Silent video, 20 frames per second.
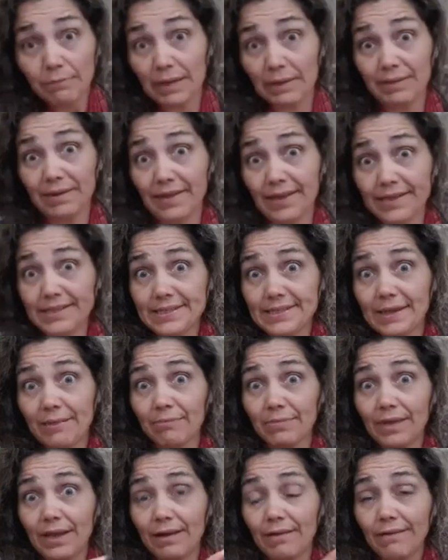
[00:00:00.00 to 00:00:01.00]
Maybe that's
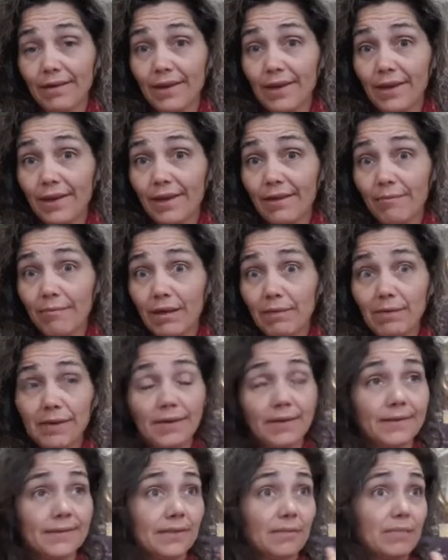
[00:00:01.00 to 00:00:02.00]
something, right?
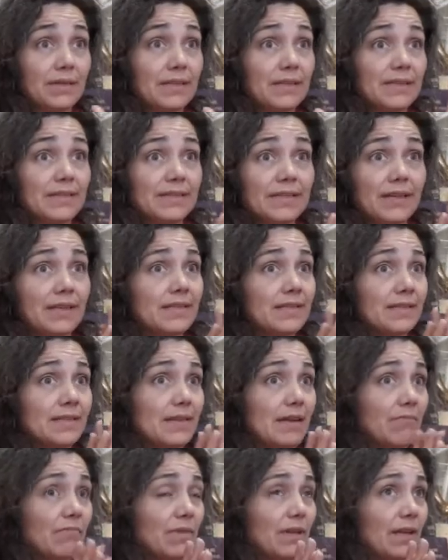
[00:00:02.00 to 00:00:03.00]
Maybe somebody said
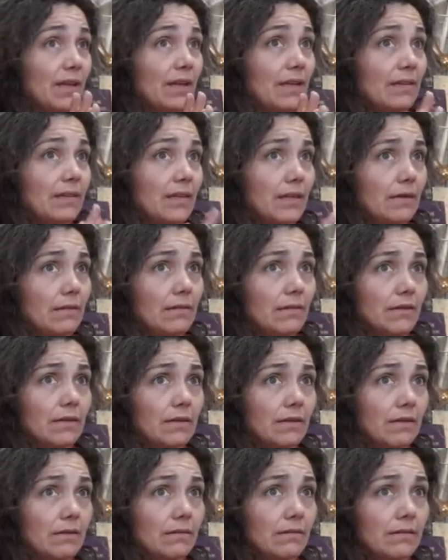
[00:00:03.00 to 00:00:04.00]
something and, you
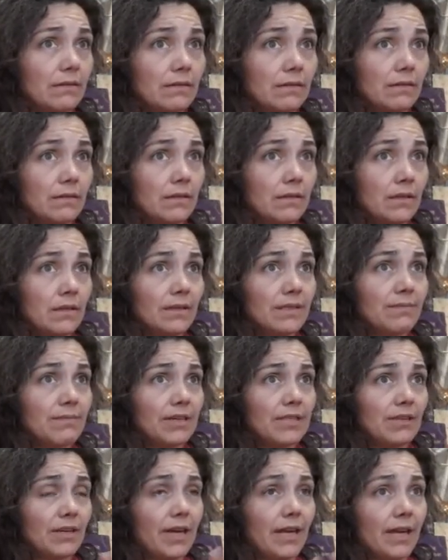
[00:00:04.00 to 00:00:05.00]
know, it's
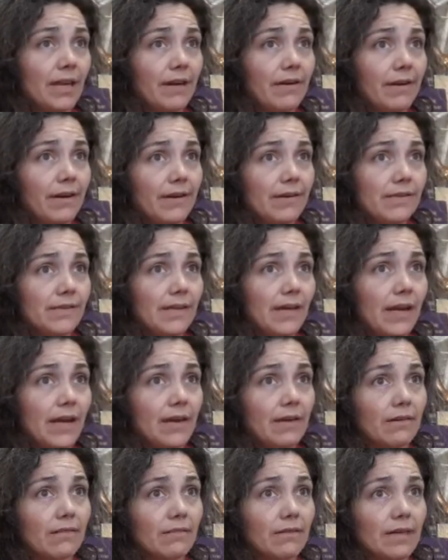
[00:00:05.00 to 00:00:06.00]
made you angry or
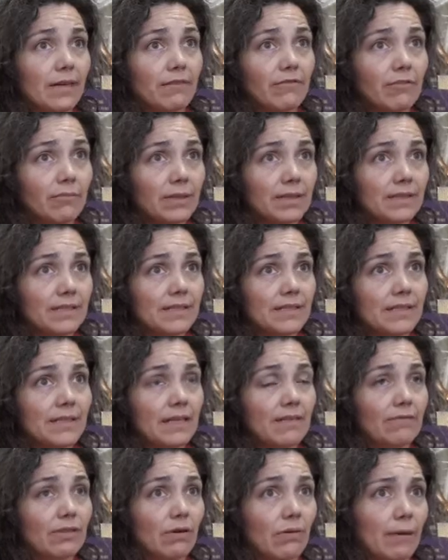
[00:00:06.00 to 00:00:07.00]
sad or whatever, but
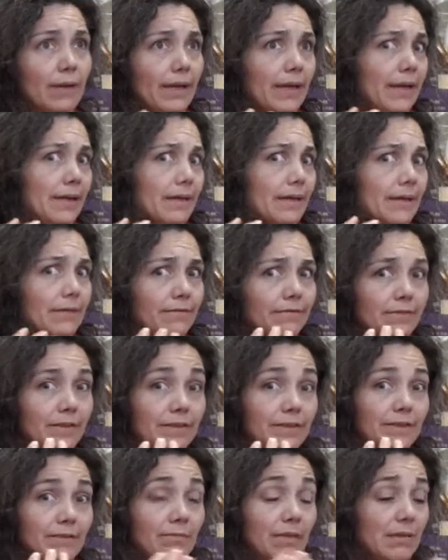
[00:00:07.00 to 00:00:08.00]
instead of going and
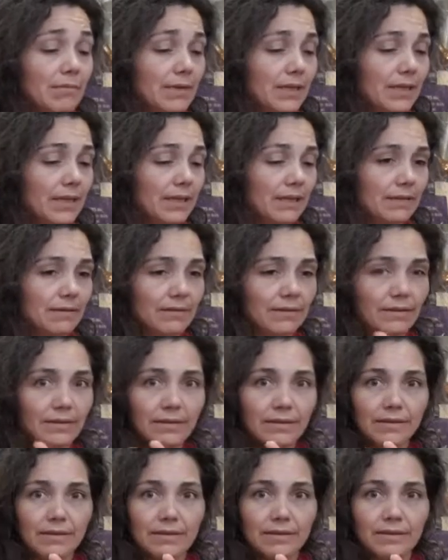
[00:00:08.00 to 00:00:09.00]
confronting, maybe
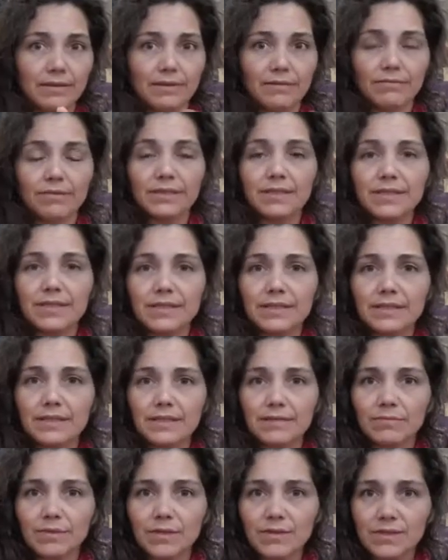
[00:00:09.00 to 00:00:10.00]
release it in
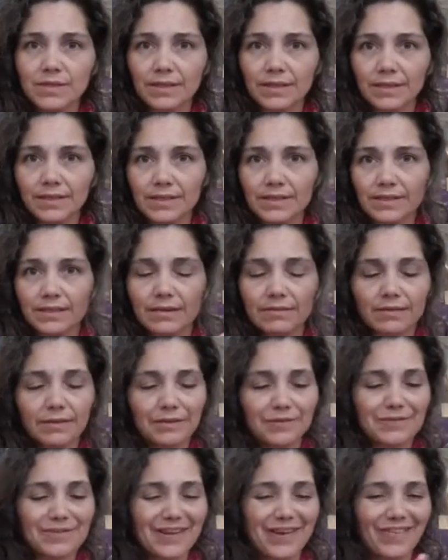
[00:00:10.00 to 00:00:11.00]
some music and see how
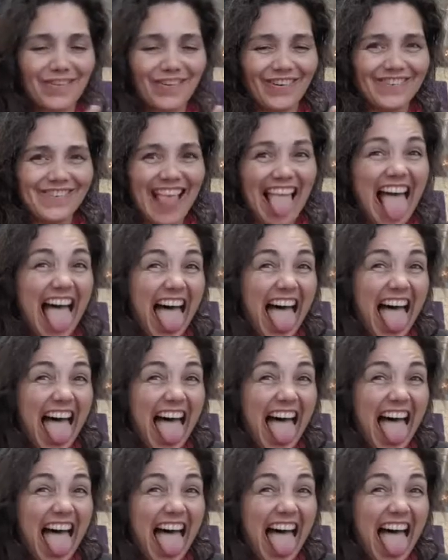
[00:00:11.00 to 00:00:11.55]
that goes after.